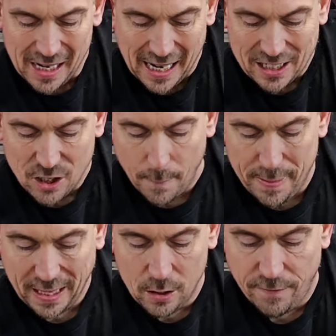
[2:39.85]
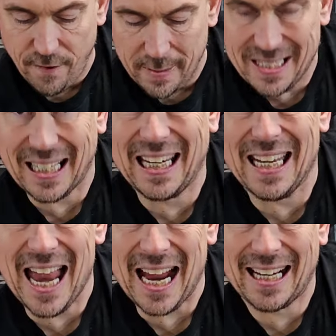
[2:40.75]
it's not big enough for me to
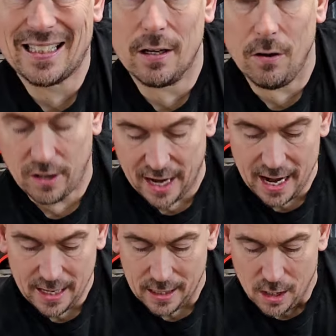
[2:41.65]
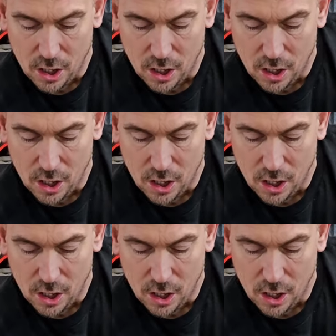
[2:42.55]
connect, okay?